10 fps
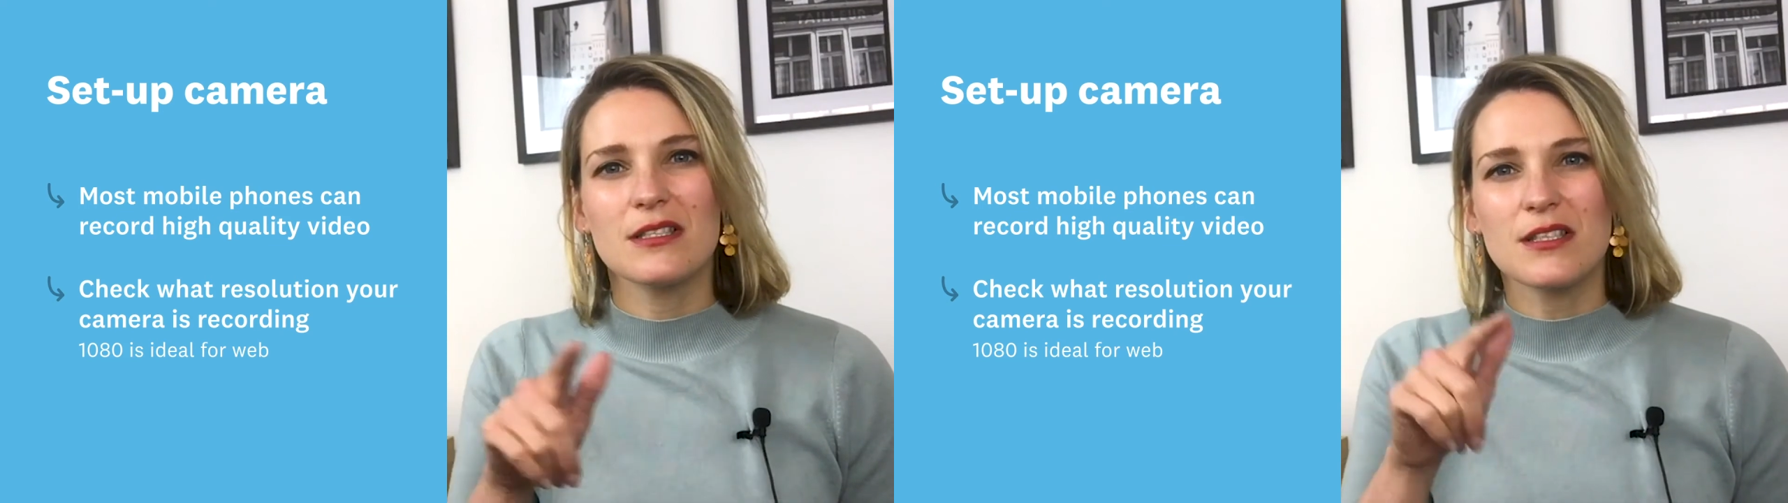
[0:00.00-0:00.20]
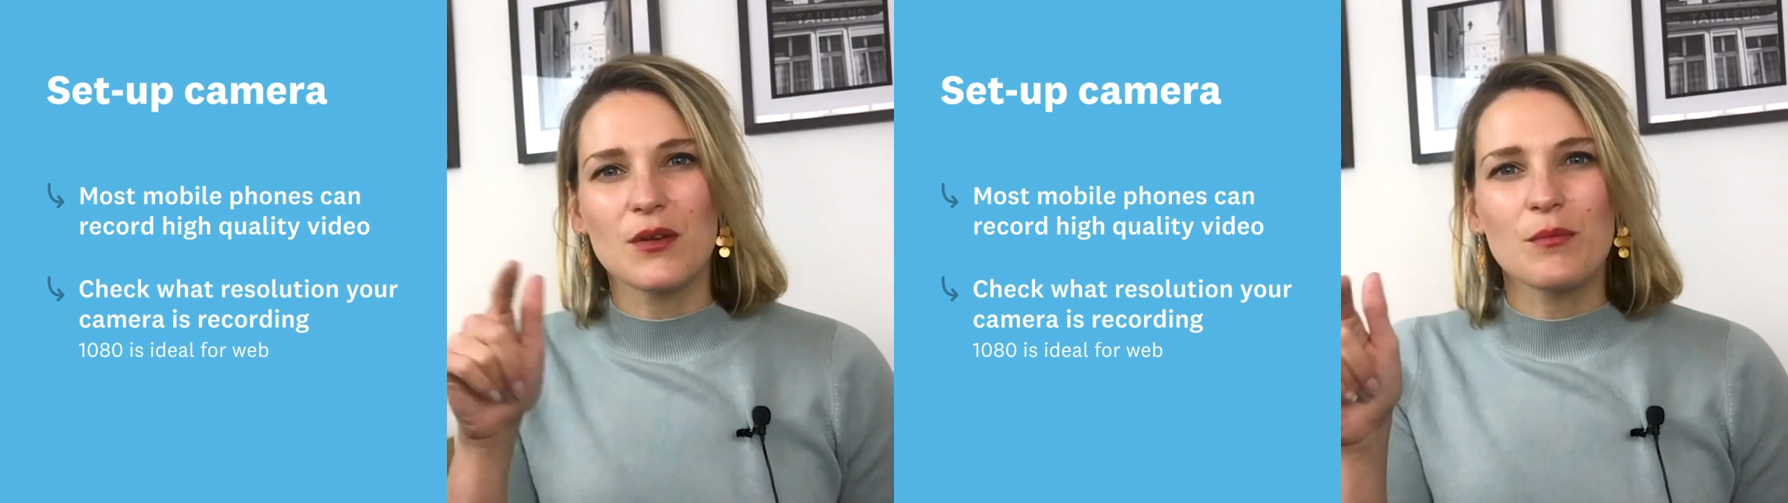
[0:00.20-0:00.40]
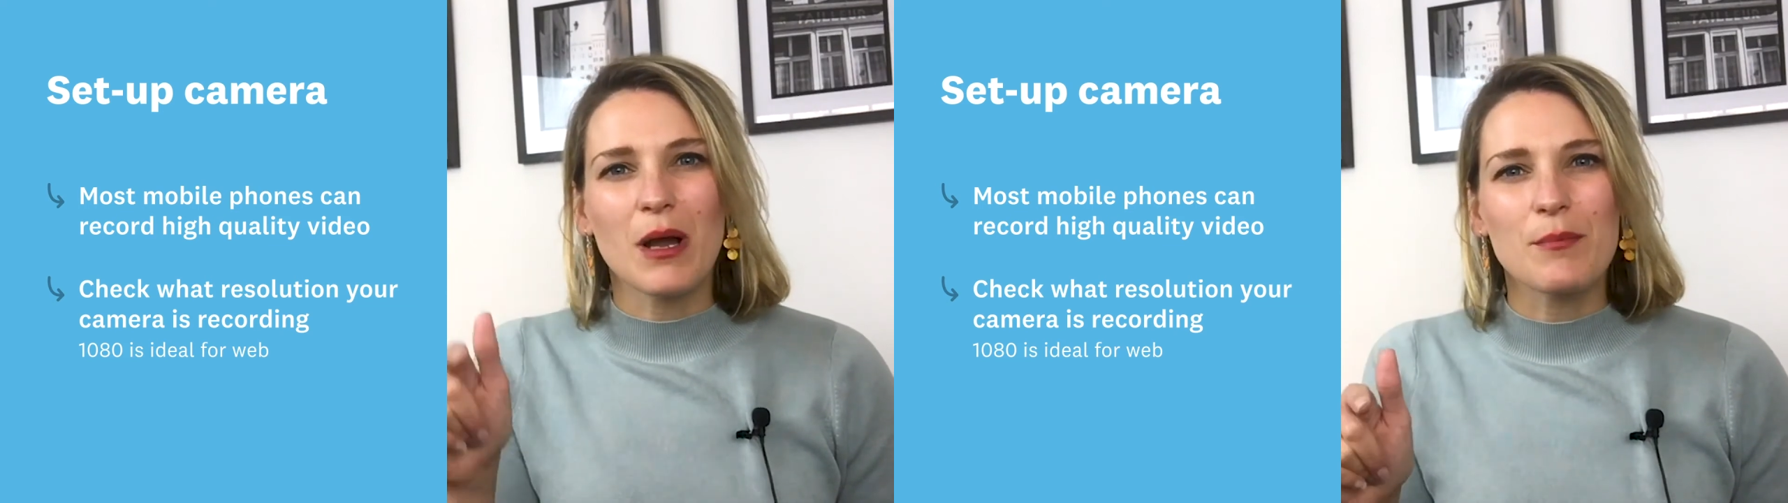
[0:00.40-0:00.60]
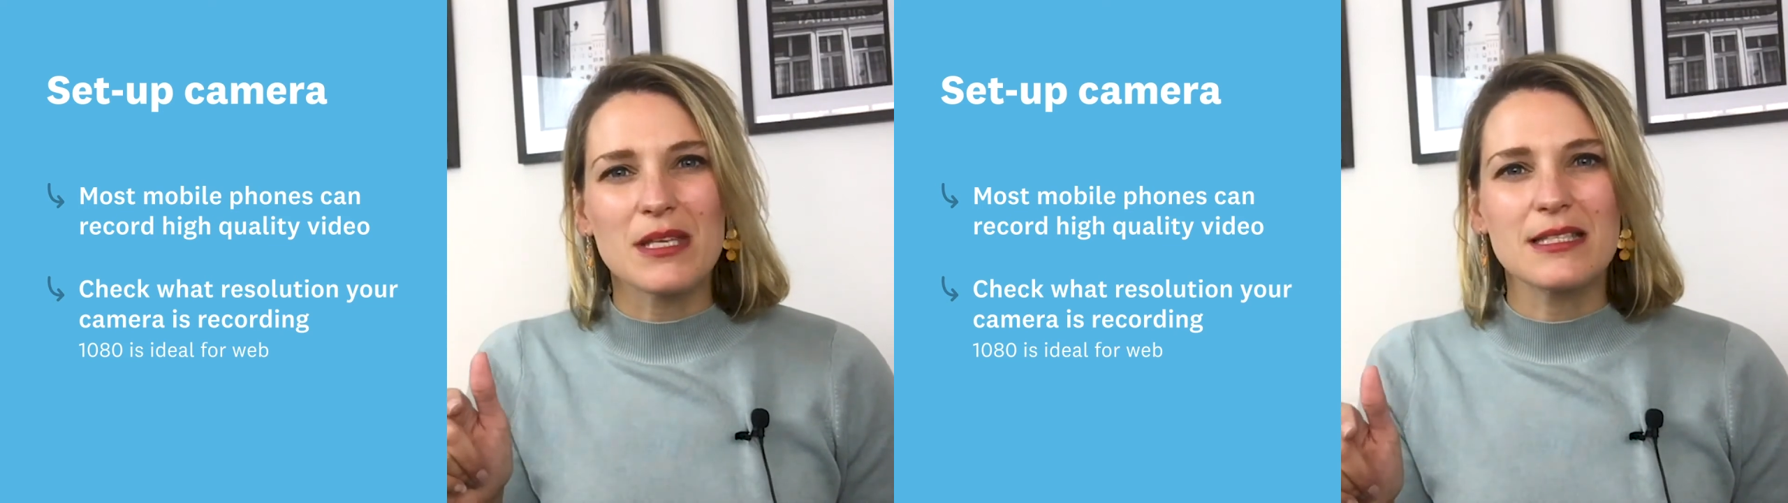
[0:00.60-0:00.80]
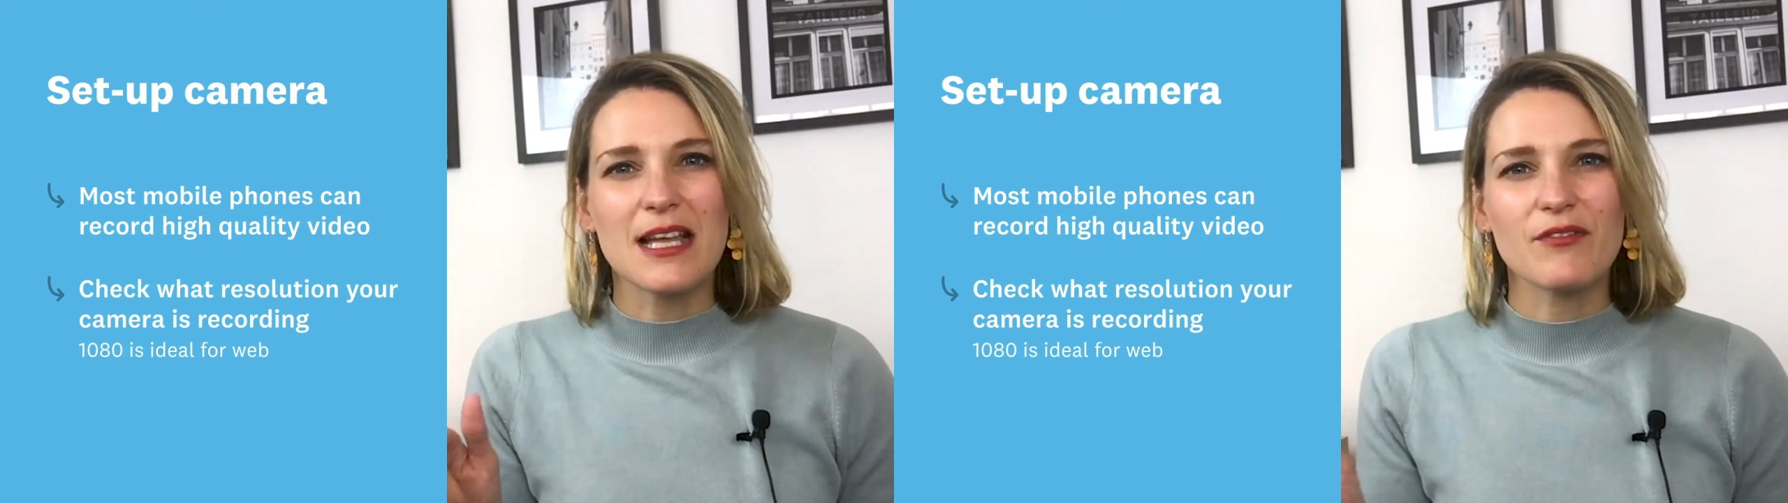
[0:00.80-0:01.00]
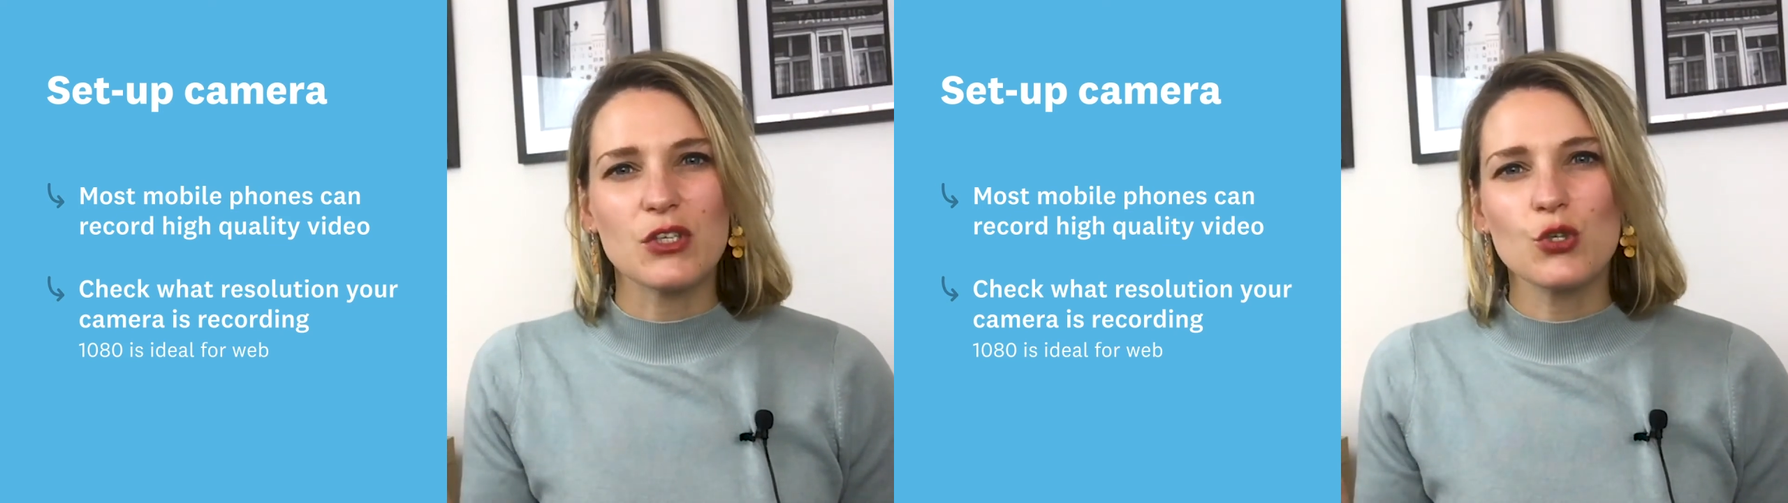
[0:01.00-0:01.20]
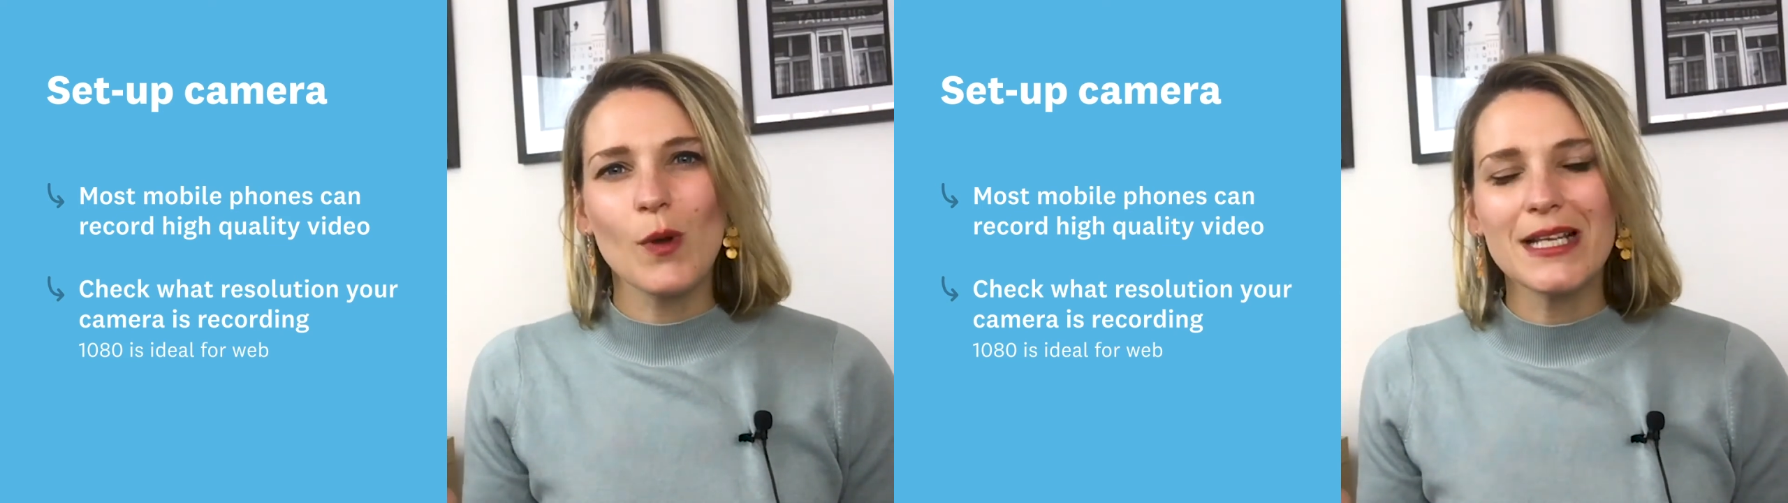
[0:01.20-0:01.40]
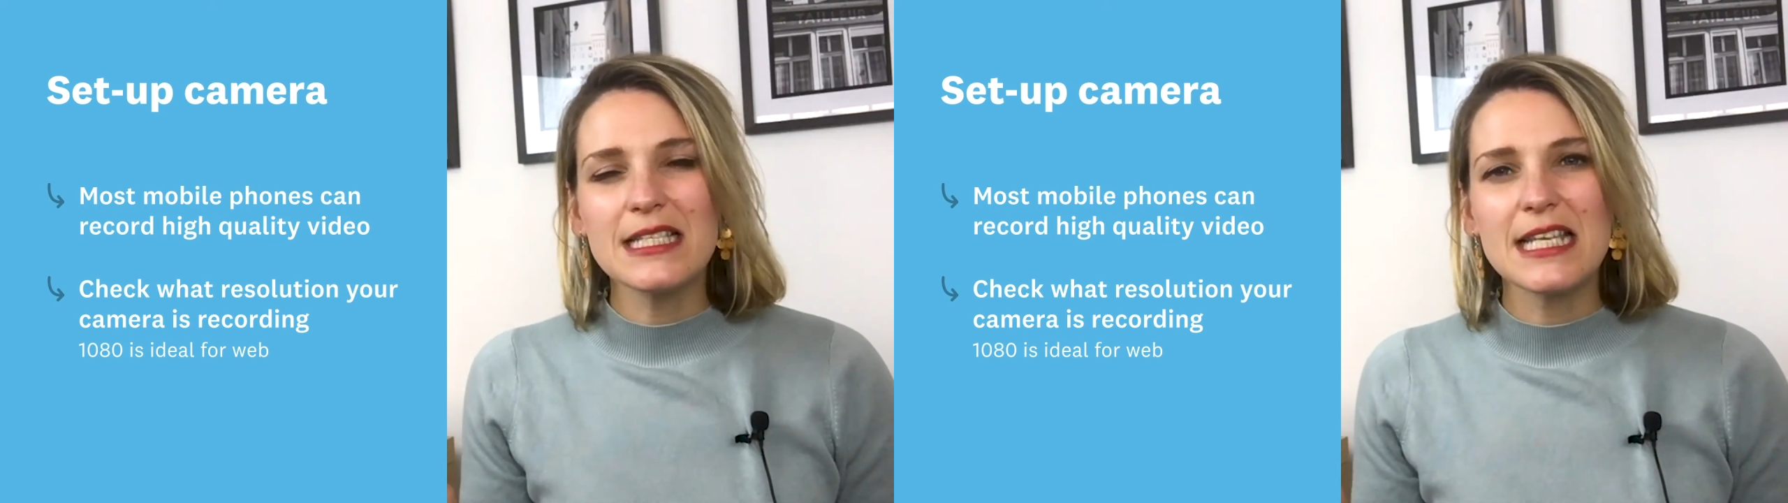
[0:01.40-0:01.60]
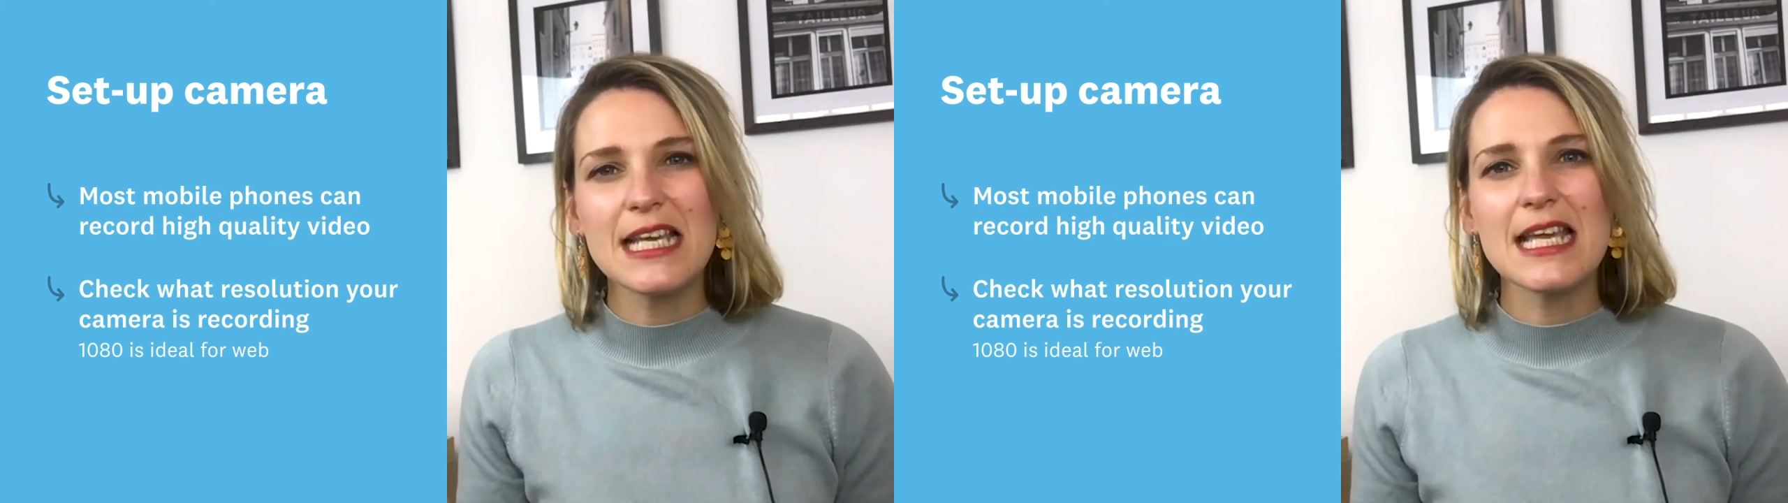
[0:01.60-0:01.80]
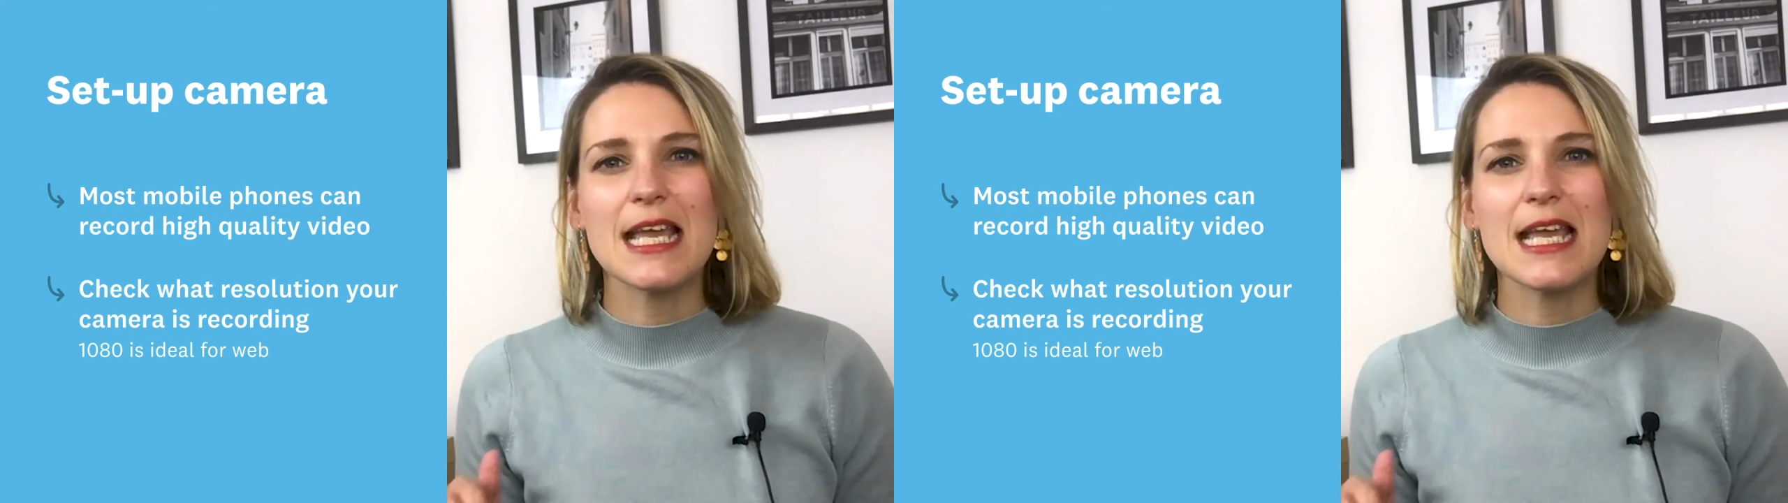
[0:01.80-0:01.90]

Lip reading: so it might be 720,